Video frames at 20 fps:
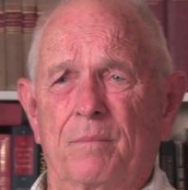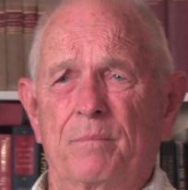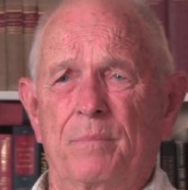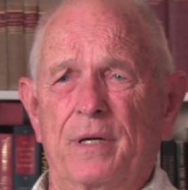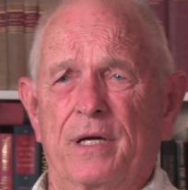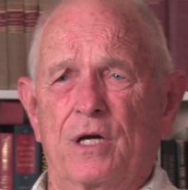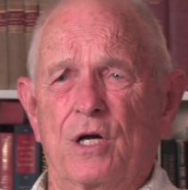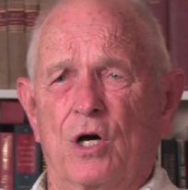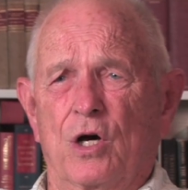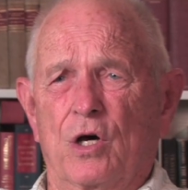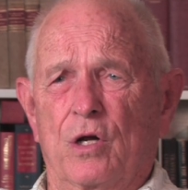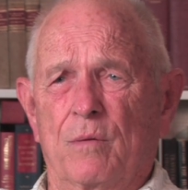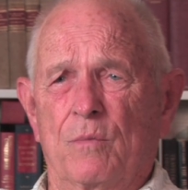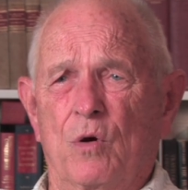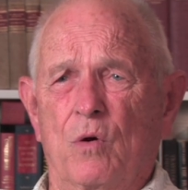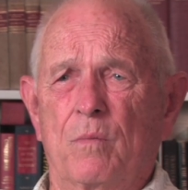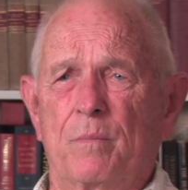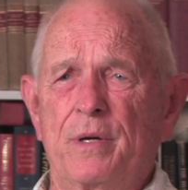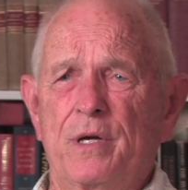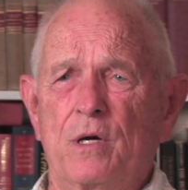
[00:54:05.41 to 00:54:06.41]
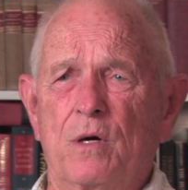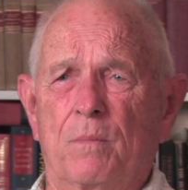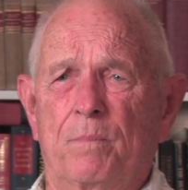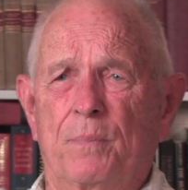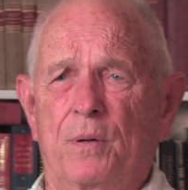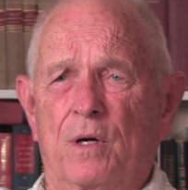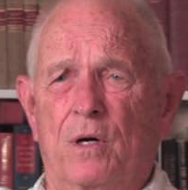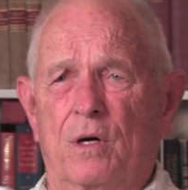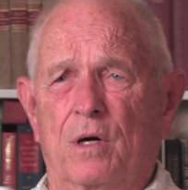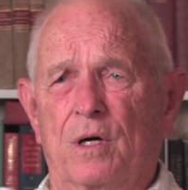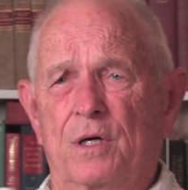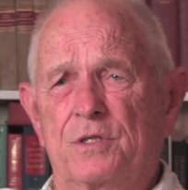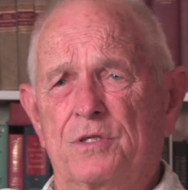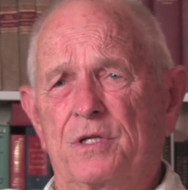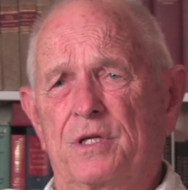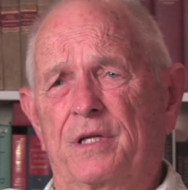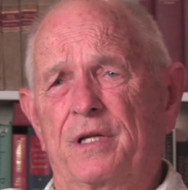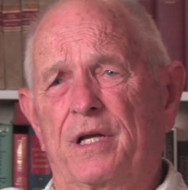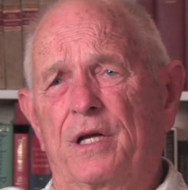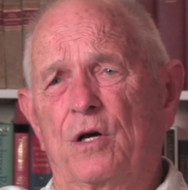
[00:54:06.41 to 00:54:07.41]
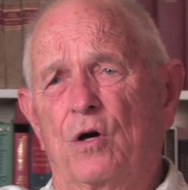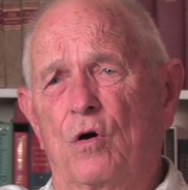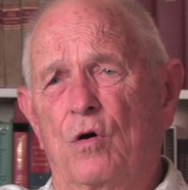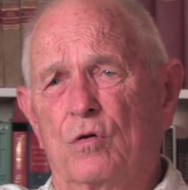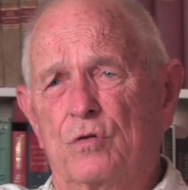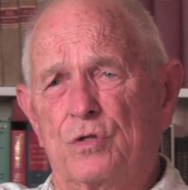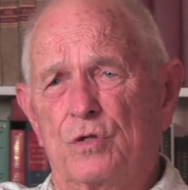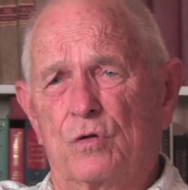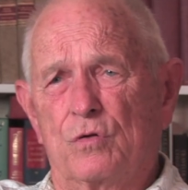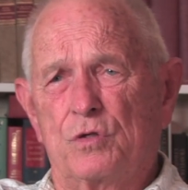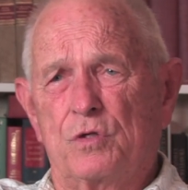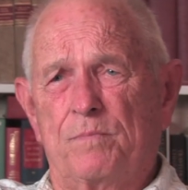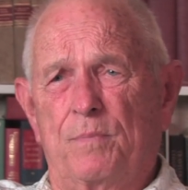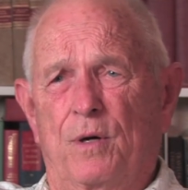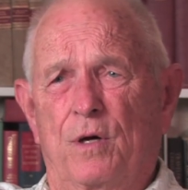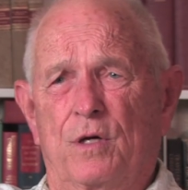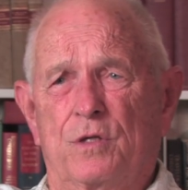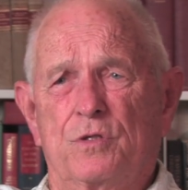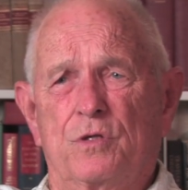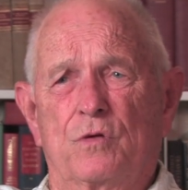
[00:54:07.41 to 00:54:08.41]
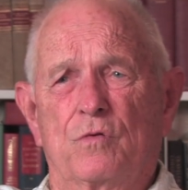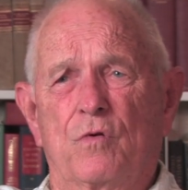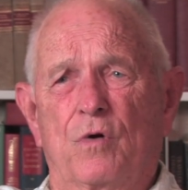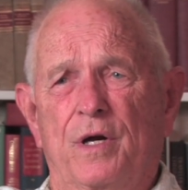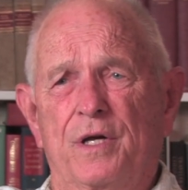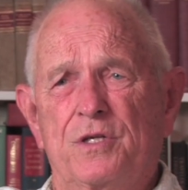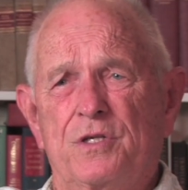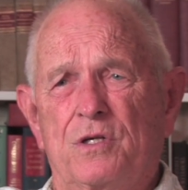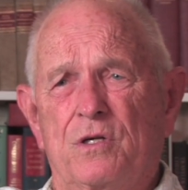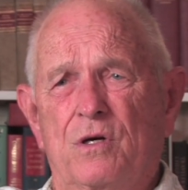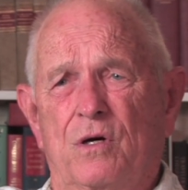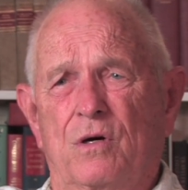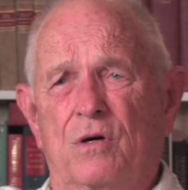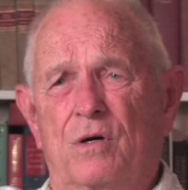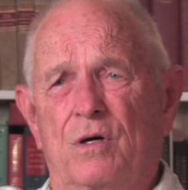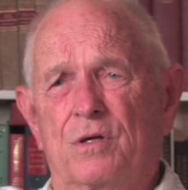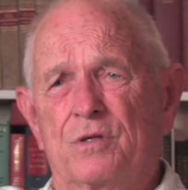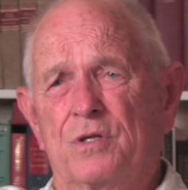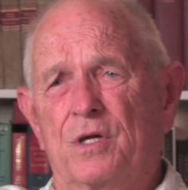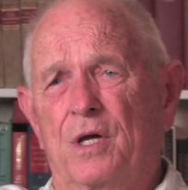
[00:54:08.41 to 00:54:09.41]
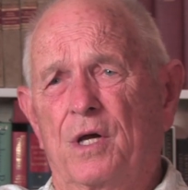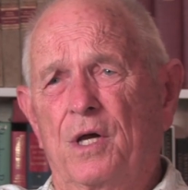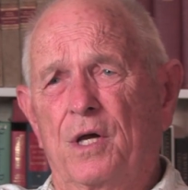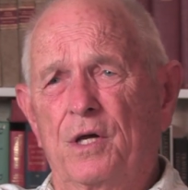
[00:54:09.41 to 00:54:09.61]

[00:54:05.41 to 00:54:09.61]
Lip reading: big automobile parts, and they also sponsored race cars.